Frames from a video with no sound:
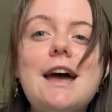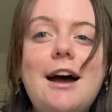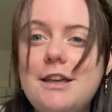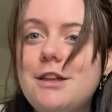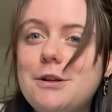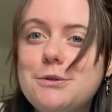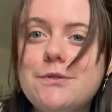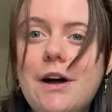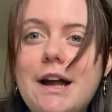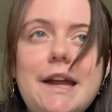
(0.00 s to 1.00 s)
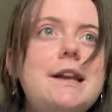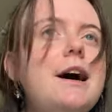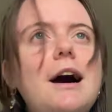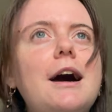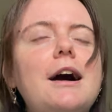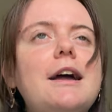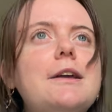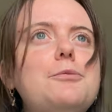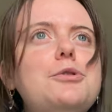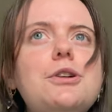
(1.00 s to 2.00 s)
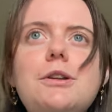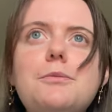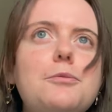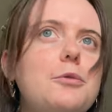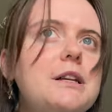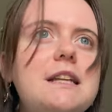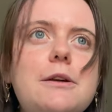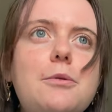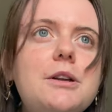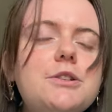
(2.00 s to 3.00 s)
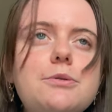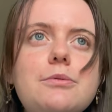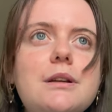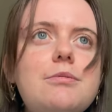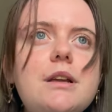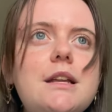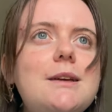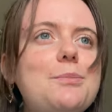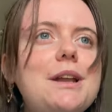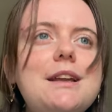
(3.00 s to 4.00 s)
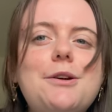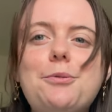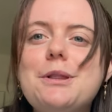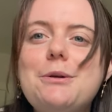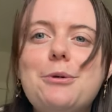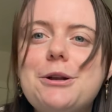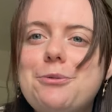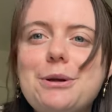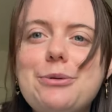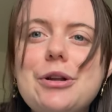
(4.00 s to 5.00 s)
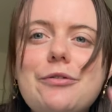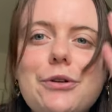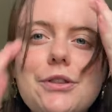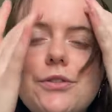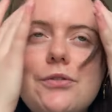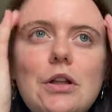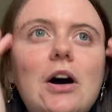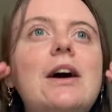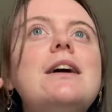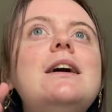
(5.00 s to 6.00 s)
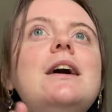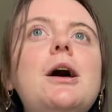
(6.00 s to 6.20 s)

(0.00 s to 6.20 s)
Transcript: I thought it was fine. I would one day want to reread it, but I don't really want to reread it for this vlog.